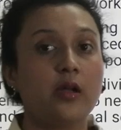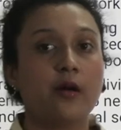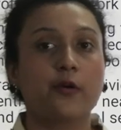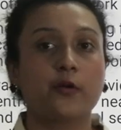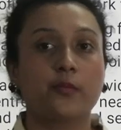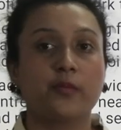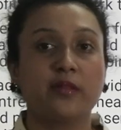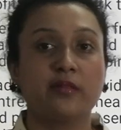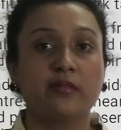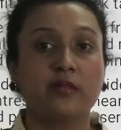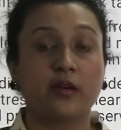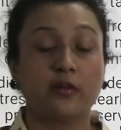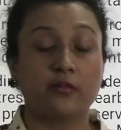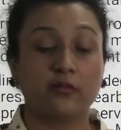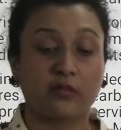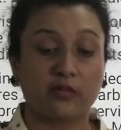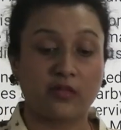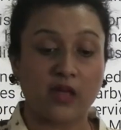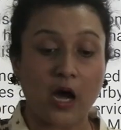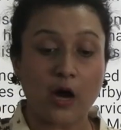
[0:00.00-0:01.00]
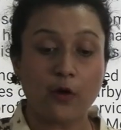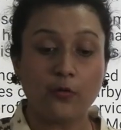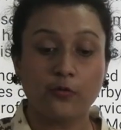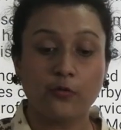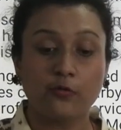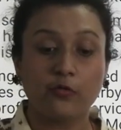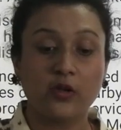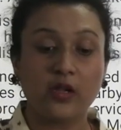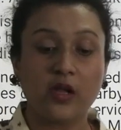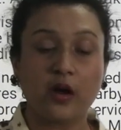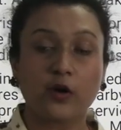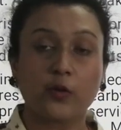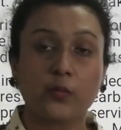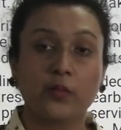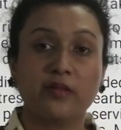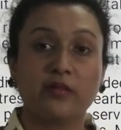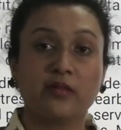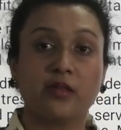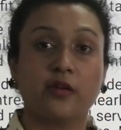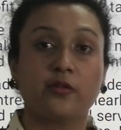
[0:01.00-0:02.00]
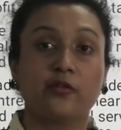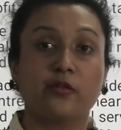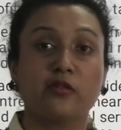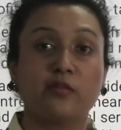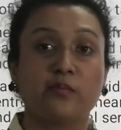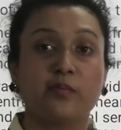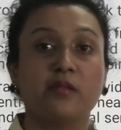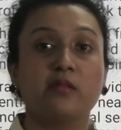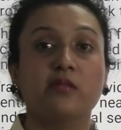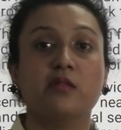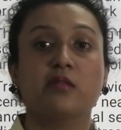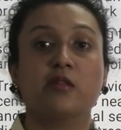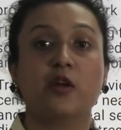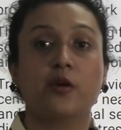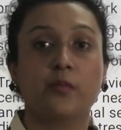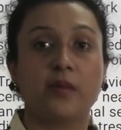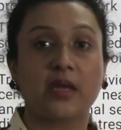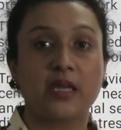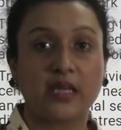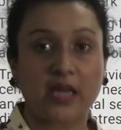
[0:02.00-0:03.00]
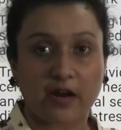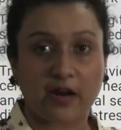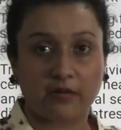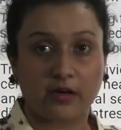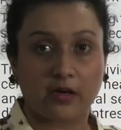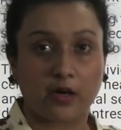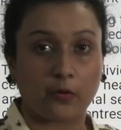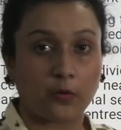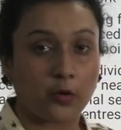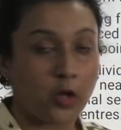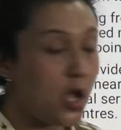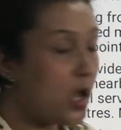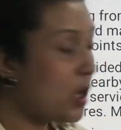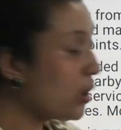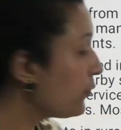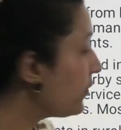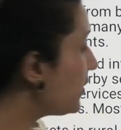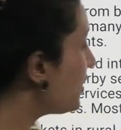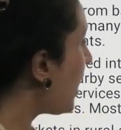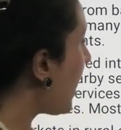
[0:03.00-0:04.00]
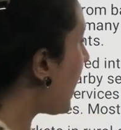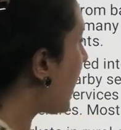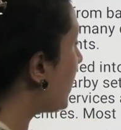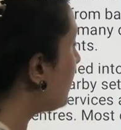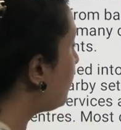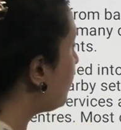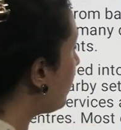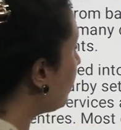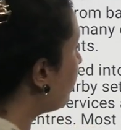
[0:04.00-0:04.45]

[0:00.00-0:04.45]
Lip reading: urban centers, how rural urban centers business are being carried out? With the help of